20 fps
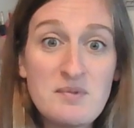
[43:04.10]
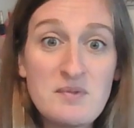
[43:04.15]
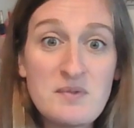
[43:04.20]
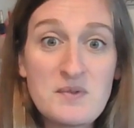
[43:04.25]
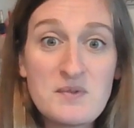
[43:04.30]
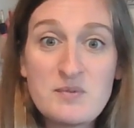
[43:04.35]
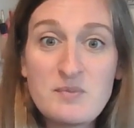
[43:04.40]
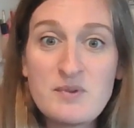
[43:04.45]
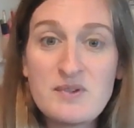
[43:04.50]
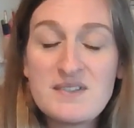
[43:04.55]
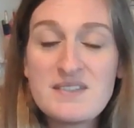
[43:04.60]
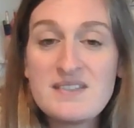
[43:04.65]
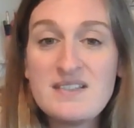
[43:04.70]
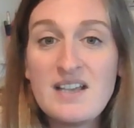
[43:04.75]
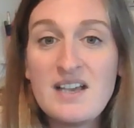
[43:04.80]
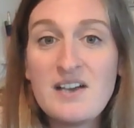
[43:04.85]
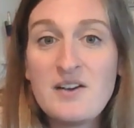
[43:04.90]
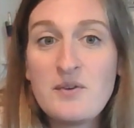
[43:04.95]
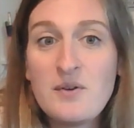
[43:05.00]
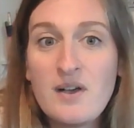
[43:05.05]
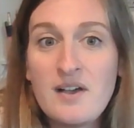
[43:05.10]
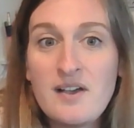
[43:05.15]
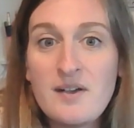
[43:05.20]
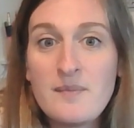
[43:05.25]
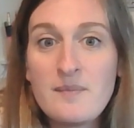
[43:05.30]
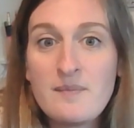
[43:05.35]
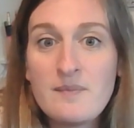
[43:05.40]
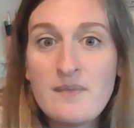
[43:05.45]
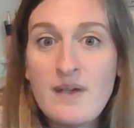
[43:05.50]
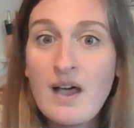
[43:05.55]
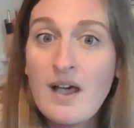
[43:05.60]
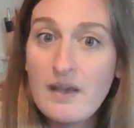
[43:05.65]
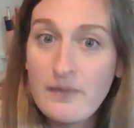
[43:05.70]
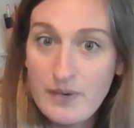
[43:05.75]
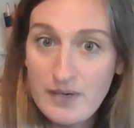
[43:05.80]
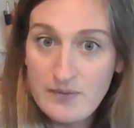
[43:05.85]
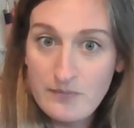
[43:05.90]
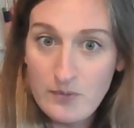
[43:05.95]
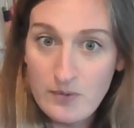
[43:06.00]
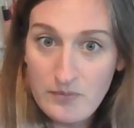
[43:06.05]
of those books now. I
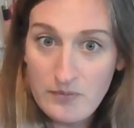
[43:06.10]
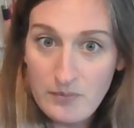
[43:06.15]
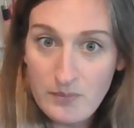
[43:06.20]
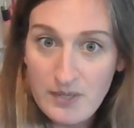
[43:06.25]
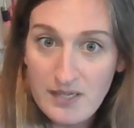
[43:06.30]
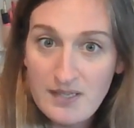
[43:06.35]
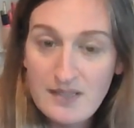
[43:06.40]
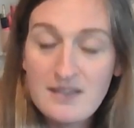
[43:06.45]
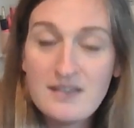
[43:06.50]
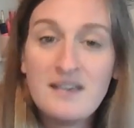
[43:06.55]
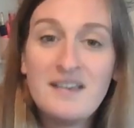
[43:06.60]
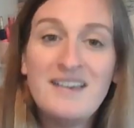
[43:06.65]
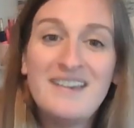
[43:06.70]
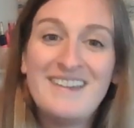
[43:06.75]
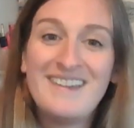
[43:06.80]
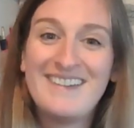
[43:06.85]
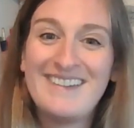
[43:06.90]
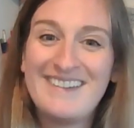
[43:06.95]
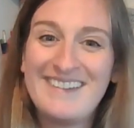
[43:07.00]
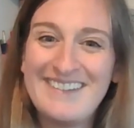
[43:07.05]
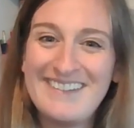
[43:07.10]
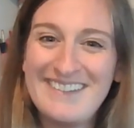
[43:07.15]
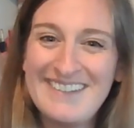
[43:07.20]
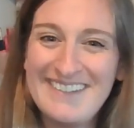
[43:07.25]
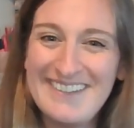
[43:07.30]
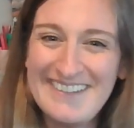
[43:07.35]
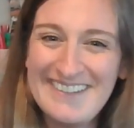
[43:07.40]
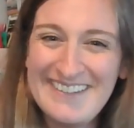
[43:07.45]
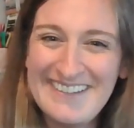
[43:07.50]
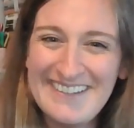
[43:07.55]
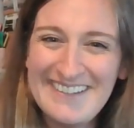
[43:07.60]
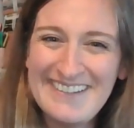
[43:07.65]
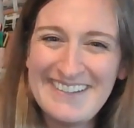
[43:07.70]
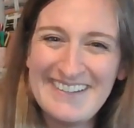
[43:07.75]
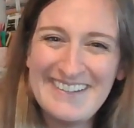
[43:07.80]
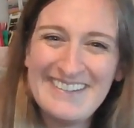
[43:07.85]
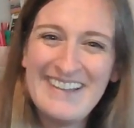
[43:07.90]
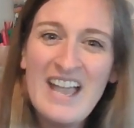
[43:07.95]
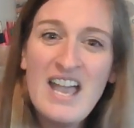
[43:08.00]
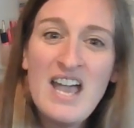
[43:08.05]
read Fourth Wing.
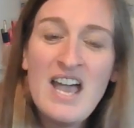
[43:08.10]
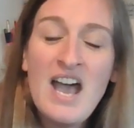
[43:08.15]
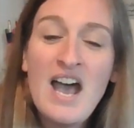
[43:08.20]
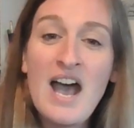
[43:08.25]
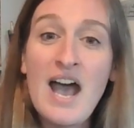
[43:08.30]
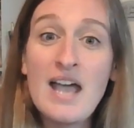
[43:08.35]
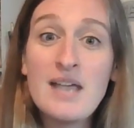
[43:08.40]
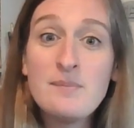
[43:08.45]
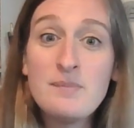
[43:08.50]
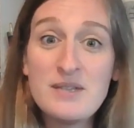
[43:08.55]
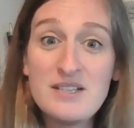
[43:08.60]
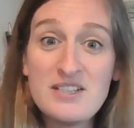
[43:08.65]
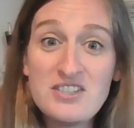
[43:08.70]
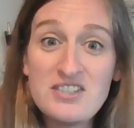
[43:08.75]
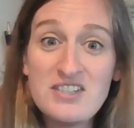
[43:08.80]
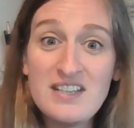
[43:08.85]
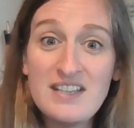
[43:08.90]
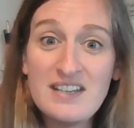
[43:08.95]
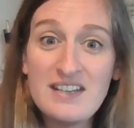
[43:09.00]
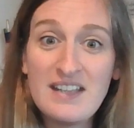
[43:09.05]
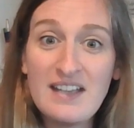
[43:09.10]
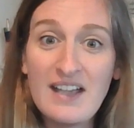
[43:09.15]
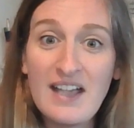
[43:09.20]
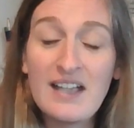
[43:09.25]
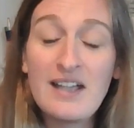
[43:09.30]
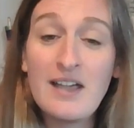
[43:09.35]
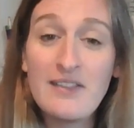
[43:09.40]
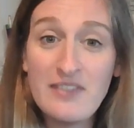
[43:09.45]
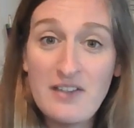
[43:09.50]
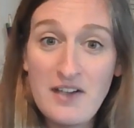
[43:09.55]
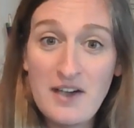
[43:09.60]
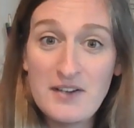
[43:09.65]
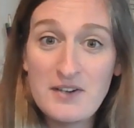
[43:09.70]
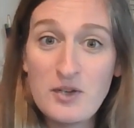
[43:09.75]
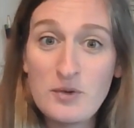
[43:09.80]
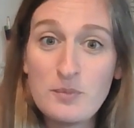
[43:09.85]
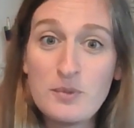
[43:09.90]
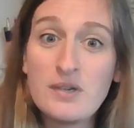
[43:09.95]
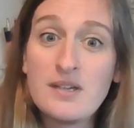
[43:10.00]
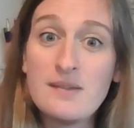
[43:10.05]
I binged it. I got the
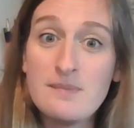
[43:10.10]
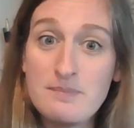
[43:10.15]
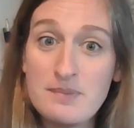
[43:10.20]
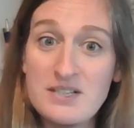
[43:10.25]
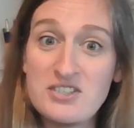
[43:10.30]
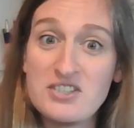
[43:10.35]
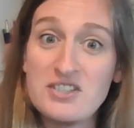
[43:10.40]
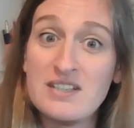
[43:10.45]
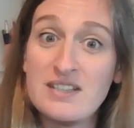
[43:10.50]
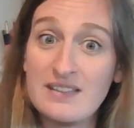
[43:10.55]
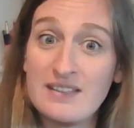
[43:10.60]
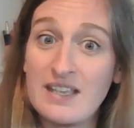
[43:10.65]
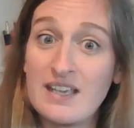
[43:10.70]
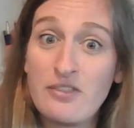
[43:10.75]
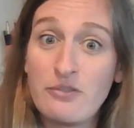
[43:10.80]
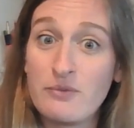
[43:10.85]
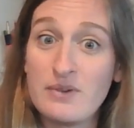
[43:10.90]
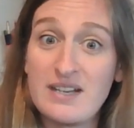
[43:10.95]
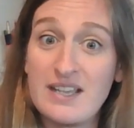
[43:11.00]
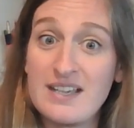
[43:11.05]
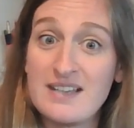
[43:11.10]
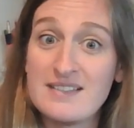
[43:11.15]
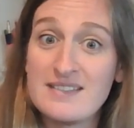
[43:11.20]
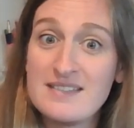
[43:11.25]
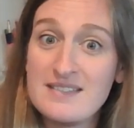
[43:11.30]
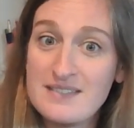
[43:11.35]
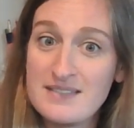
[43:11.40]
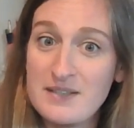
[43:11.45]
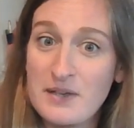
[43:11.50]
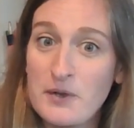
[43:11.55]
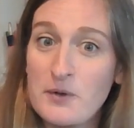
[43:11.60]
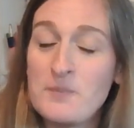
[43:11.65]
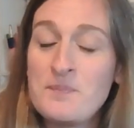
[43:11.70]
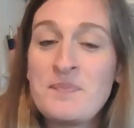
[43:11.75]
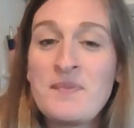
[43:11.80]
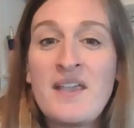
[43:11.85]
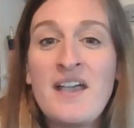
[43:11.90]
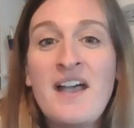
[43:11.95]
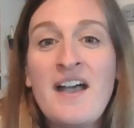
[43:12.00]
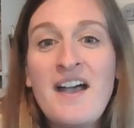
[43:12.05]
audiobook and binged it in like 3 days. So
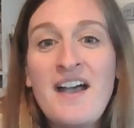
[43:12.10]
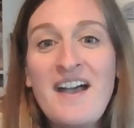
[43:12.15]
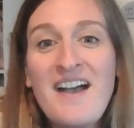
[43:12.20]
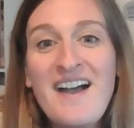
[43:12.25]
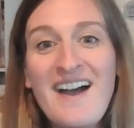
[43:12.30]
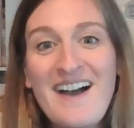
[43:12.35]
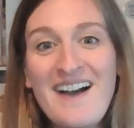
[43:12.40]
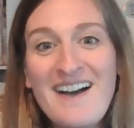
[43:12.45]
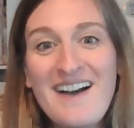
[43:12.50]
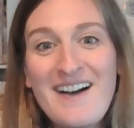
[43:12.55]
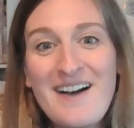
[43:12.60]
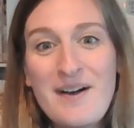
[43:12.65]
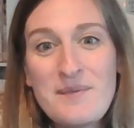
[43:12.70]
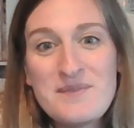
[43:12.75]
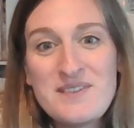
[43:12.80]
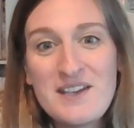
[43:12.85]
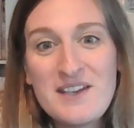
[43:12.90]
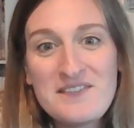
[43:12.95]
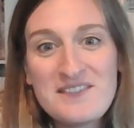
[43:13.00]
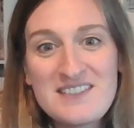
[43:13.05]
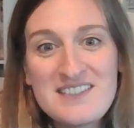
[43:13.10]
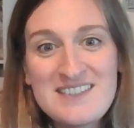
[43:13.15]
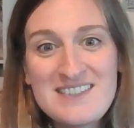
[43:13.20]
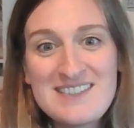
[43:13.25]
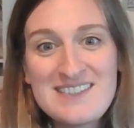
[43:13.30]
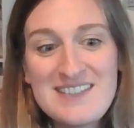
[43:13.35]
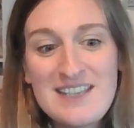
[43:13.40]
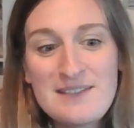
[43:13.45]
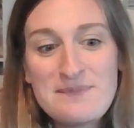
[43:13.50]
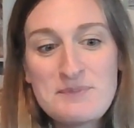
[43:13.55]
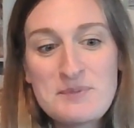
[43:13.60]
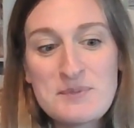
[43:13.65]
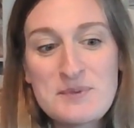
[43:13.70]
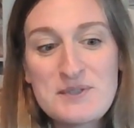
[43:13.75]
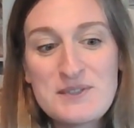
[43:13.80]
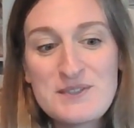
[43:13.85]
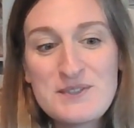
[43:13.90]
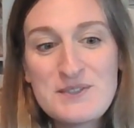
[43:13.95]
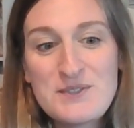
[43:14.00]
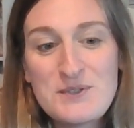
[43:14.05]
definitely
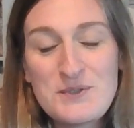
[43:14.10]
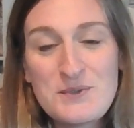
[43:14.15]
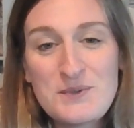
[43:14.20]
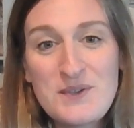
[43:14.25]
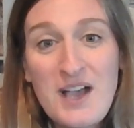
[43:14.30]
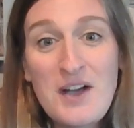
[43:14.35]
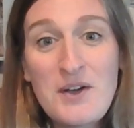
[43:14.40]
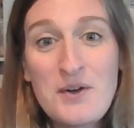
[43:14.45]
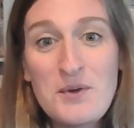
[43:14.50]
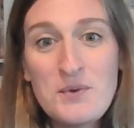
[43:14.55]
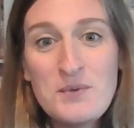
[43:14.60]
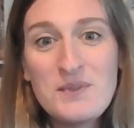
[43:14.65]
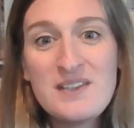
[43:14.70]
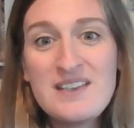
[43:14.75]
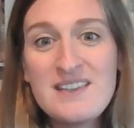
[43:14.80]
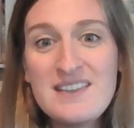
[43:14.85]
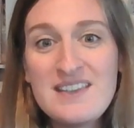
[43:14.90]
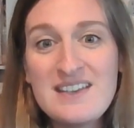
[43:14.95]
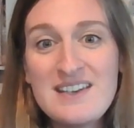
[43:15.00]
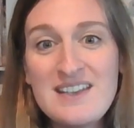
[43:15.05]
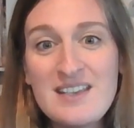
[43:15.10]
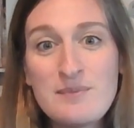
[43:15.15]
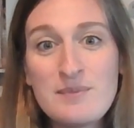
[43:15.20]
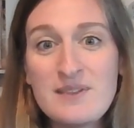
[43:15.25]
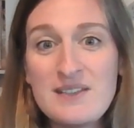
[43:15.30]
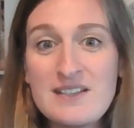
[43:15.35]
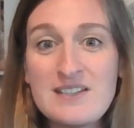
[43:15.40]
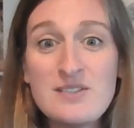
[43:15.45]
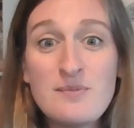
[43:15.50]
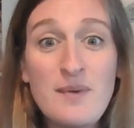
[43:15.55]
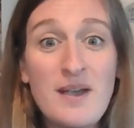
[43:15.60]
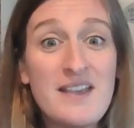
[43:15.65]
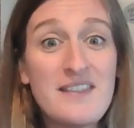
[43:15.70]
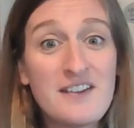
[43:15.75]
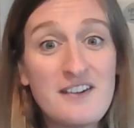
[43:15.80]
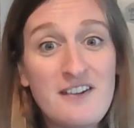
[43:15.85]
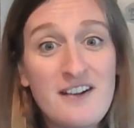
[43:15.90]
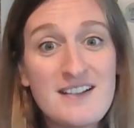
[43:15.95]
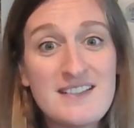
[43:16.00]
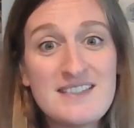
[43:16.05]
susceptible to not only the enabling to buy the
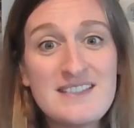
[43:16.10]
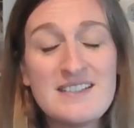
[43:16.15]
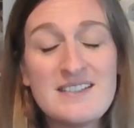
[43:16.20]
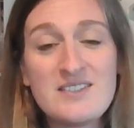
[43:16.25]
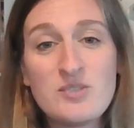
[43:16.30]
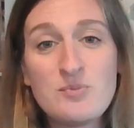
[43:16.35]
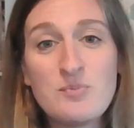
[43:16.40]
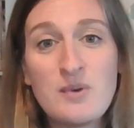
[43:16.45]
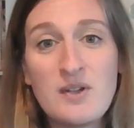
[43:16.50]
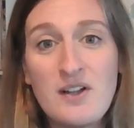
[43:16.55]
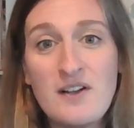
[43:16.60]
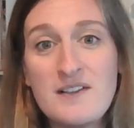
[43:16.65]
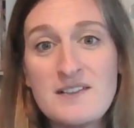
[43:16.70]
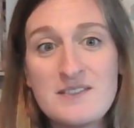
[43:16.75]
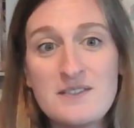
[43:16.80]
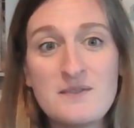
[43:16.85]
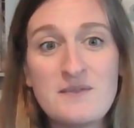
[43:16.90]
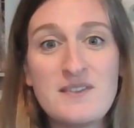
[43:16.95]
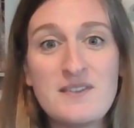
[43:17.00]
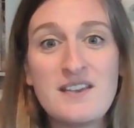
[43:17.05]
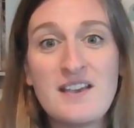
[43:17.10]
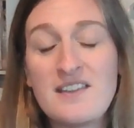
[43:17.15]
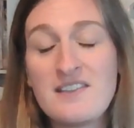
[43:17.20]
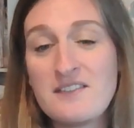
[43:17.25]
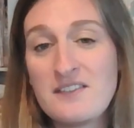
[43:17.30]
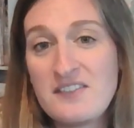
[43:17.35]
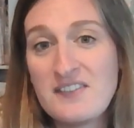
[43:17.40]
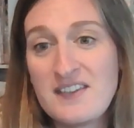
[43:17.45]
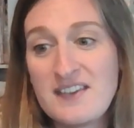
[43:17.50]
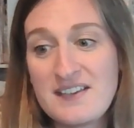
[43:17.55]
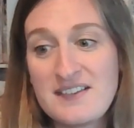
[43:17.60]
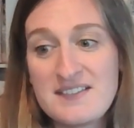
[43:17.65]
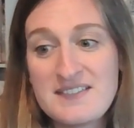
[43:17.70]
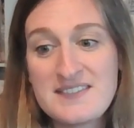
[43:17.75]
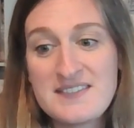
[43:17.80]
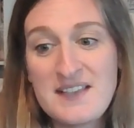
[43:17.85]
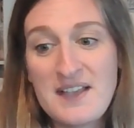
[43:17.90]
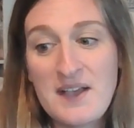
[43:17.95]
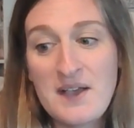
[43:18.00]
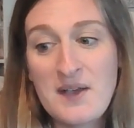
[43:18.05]
cross stitch, but also the other things